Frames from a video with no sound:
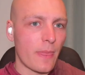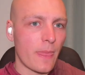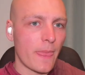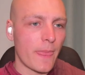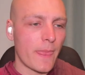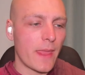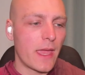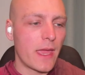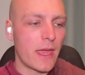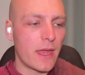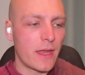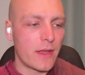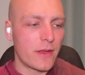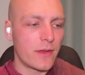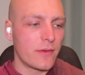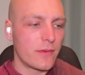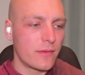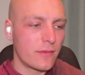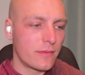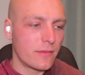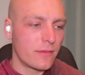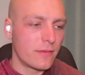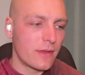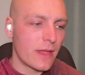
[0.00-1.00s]
And
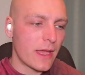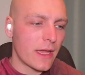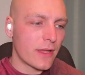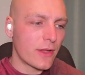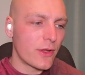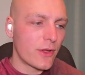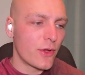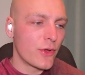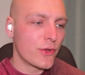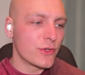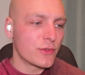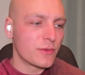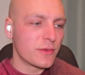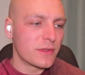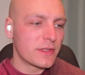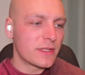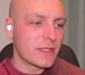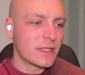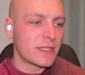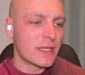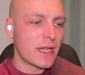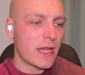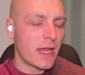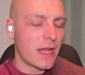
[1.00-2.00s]
that goes with the
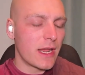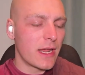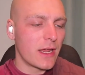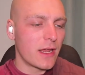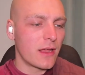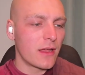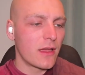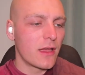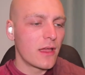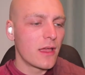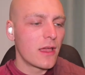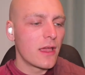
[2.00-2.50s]
saying,